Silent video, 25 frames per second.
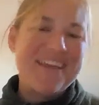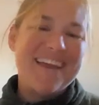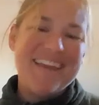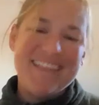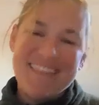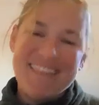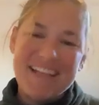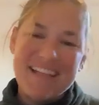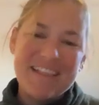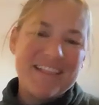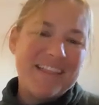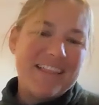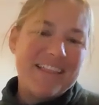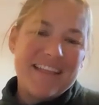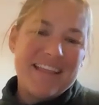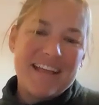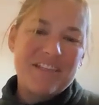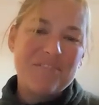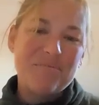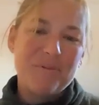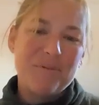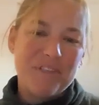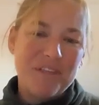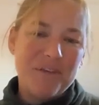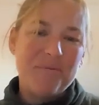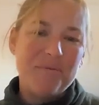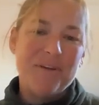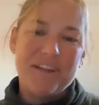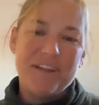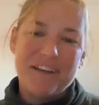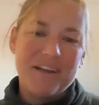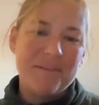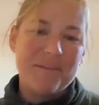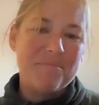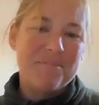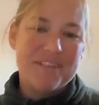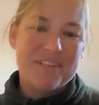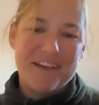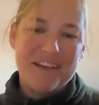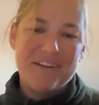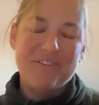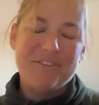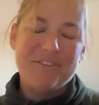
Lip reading: That's really what it comes down